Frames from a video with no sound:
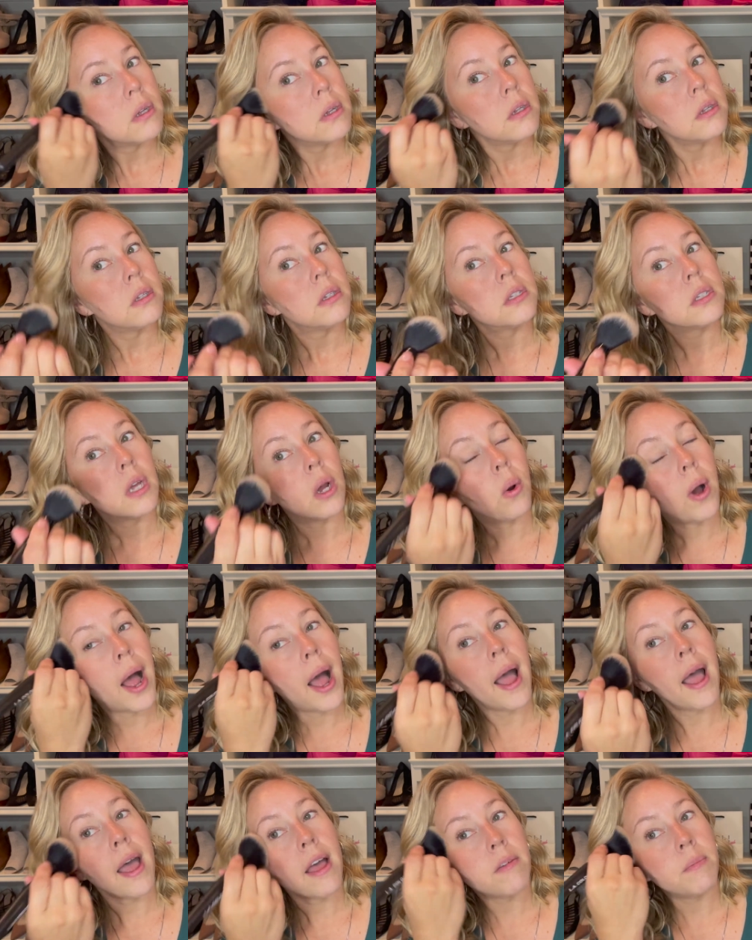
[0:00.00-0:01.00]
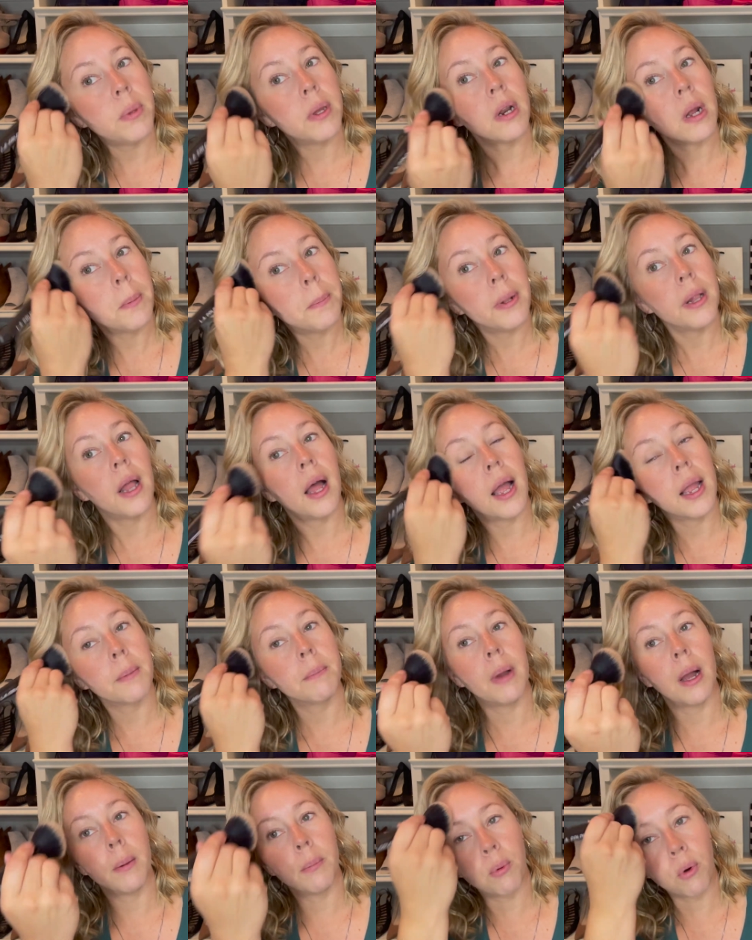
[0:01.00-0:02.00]
So I have been applying
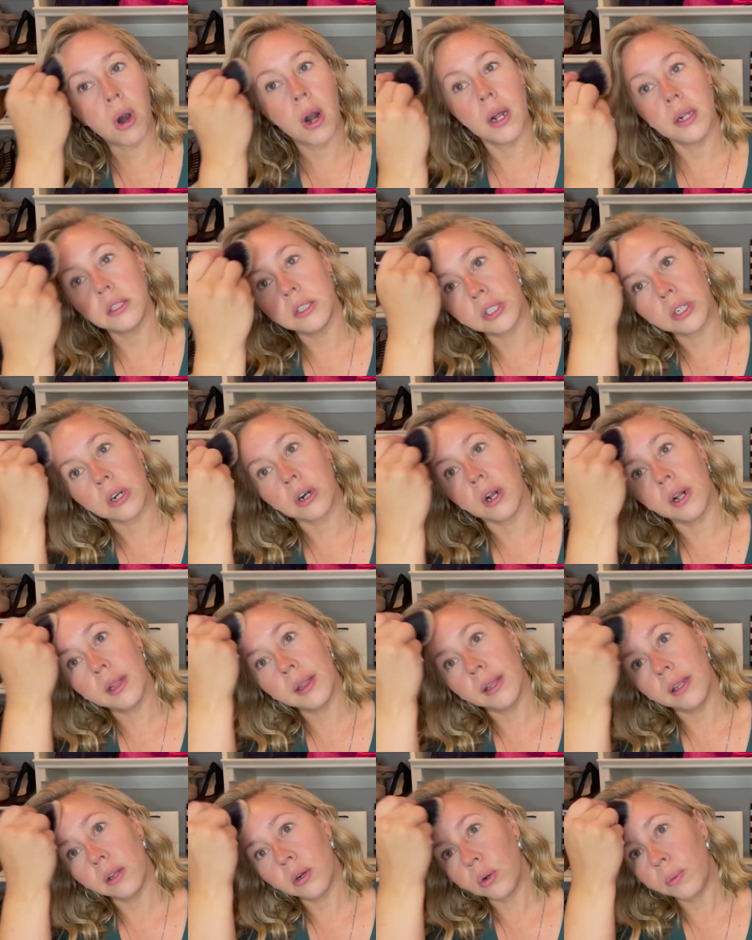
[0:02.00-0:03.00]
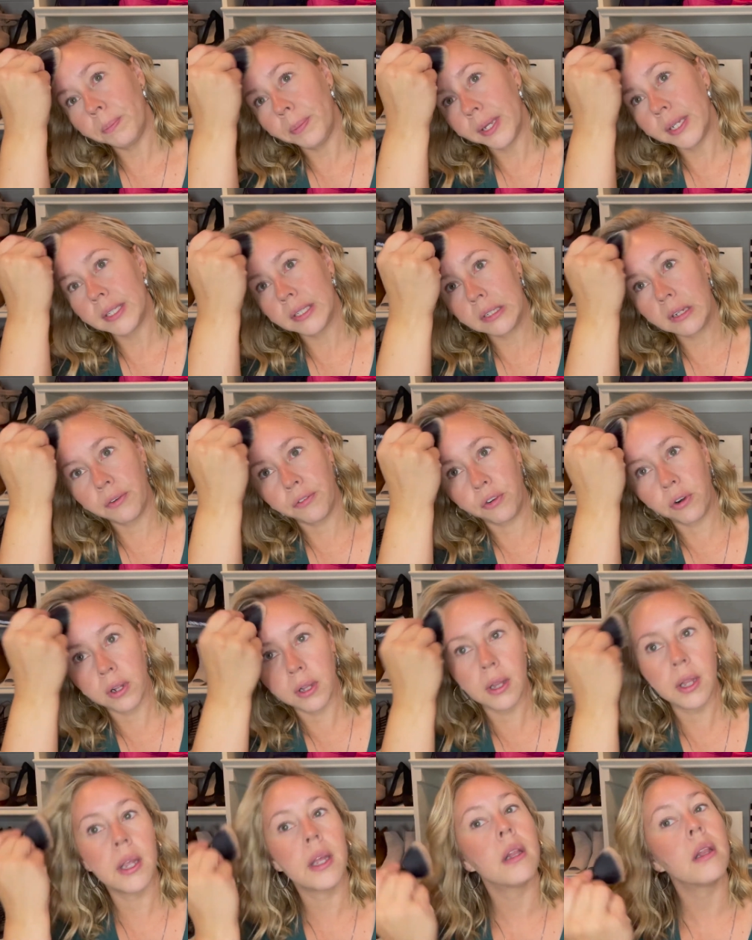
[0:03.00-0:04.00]
my bronzer a little bit
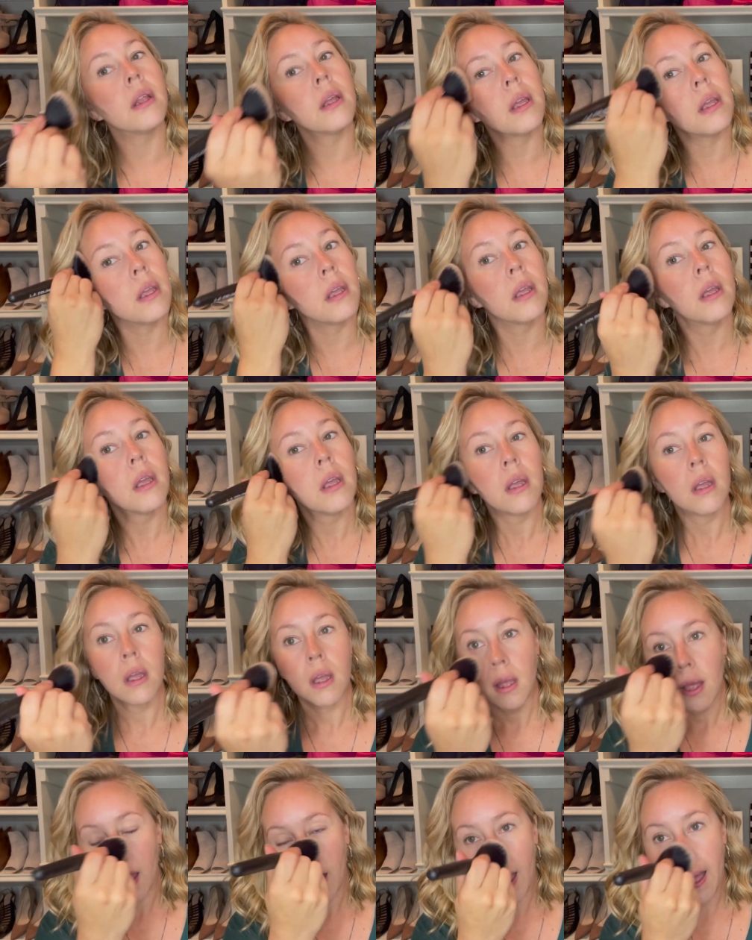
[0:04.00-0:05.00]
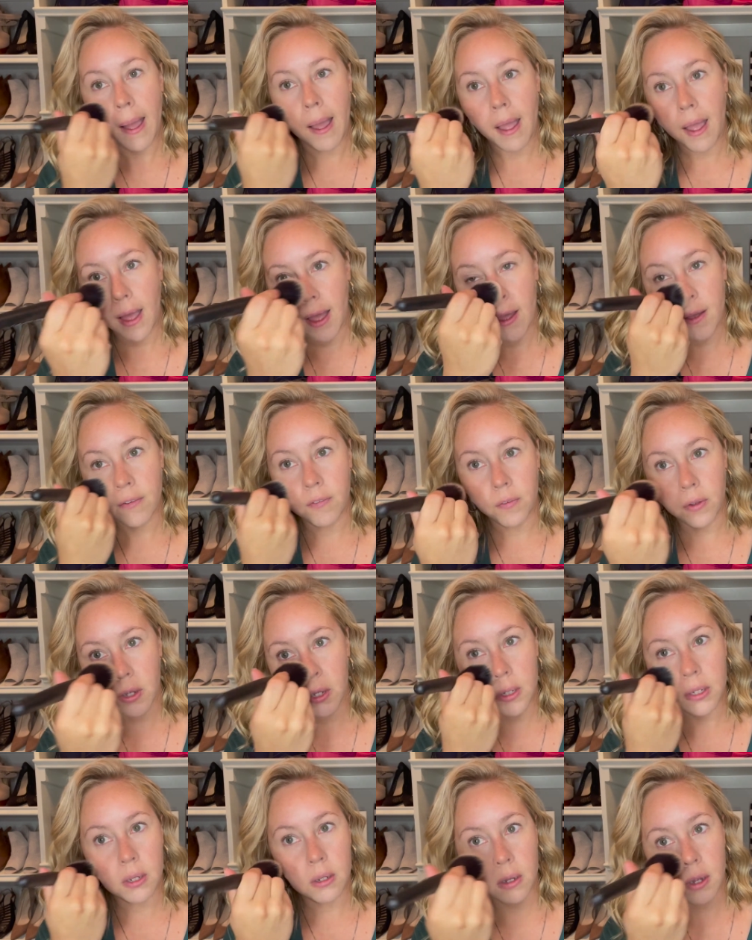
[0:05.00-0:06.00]
different lately. I
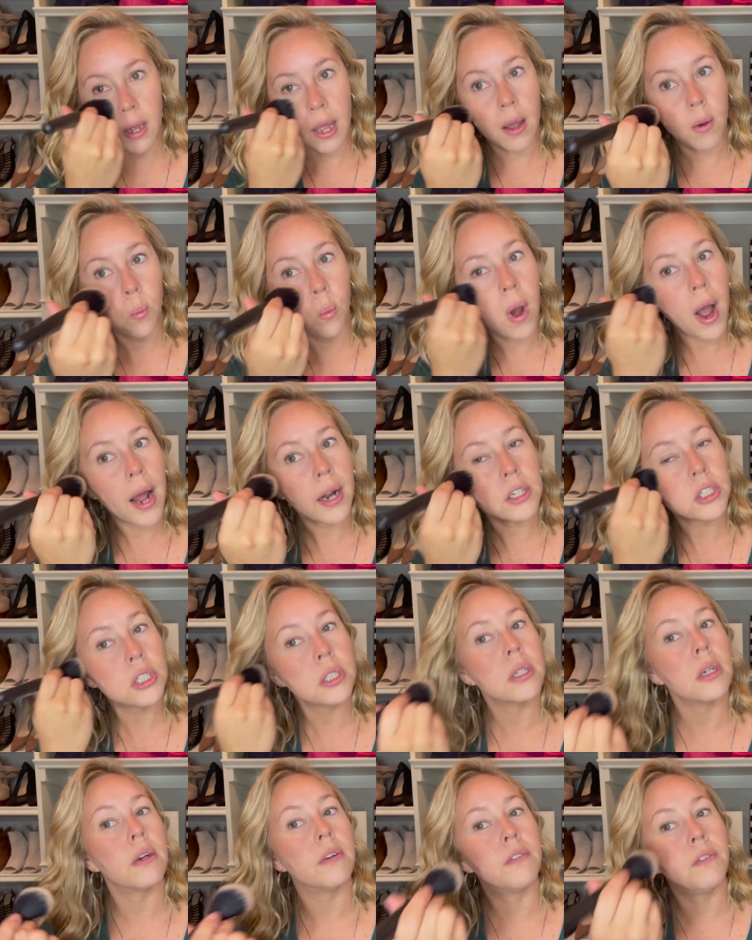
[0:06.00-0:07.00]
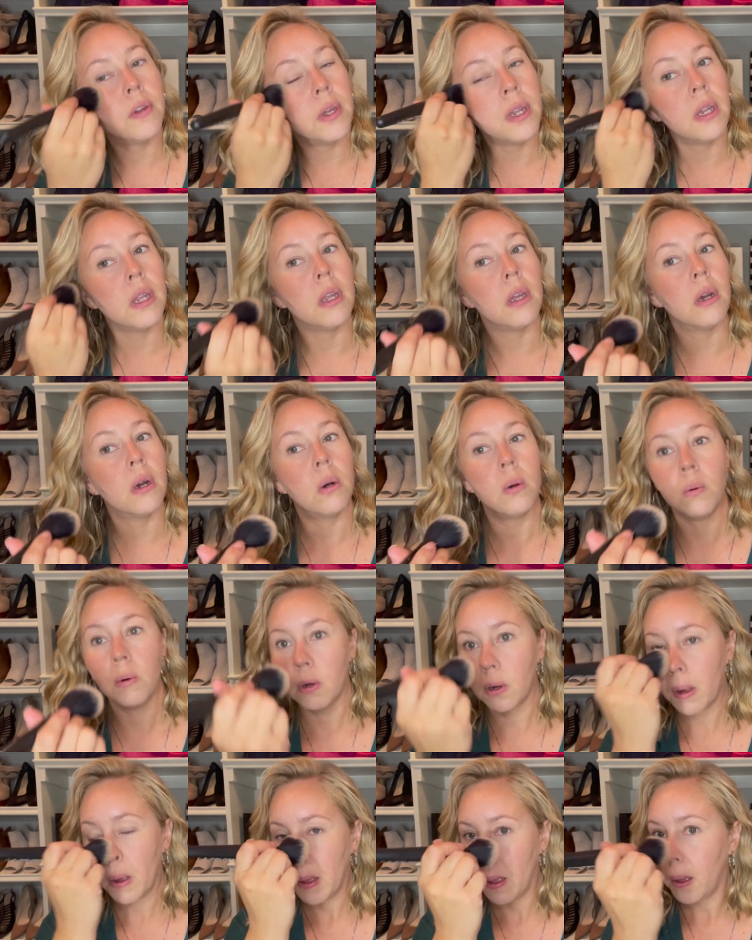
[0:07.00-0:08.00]
watched a video
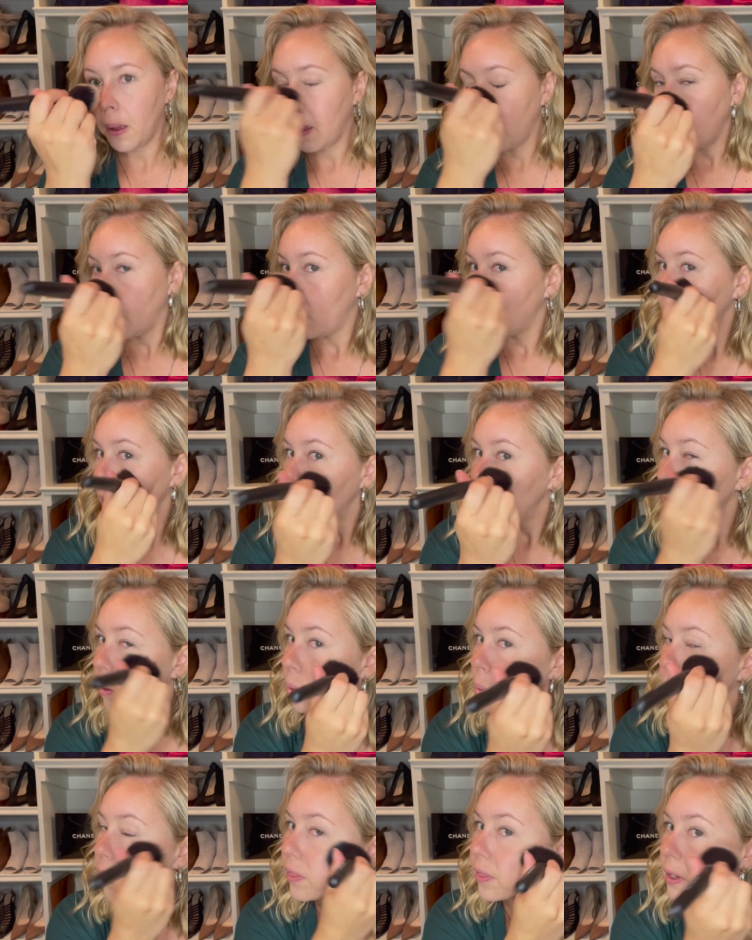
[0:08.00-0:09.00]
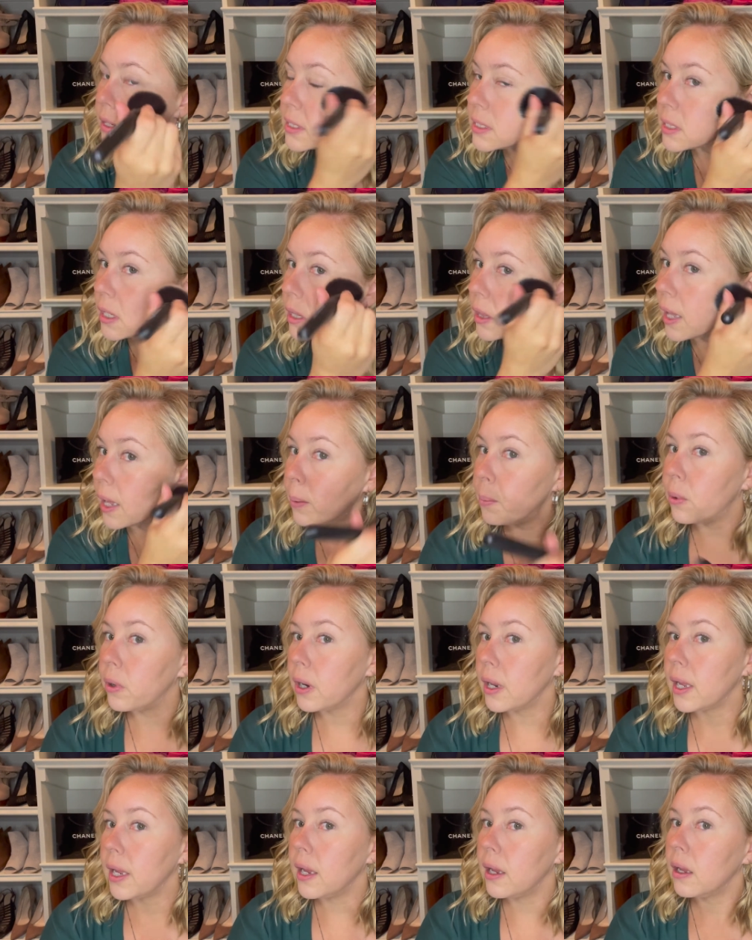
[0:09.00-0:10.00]
with a
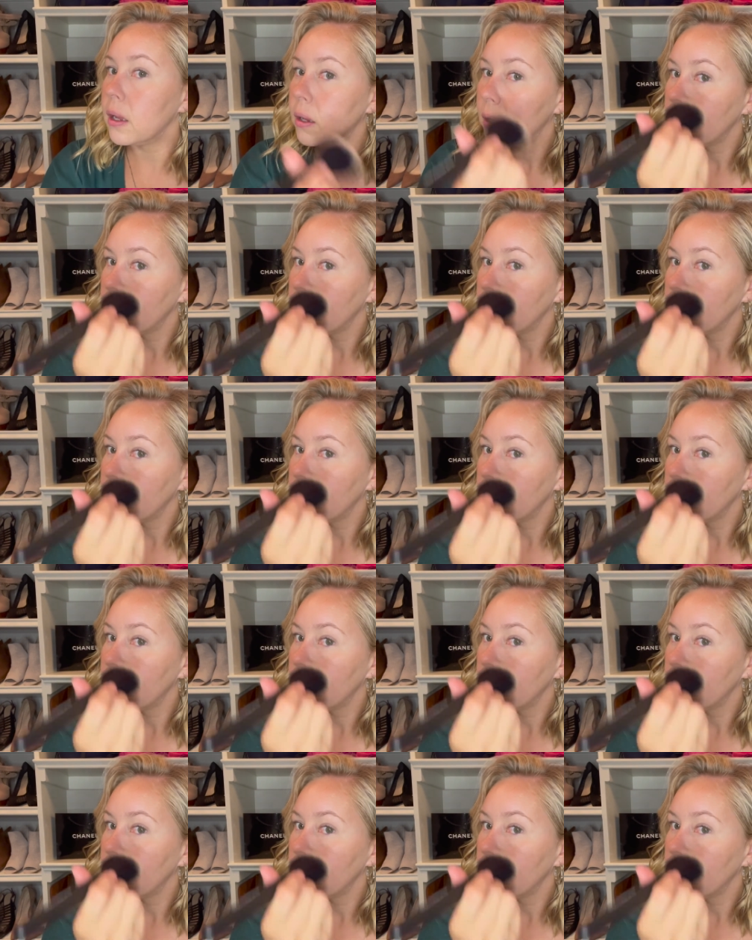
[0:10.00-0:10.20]
celebrity,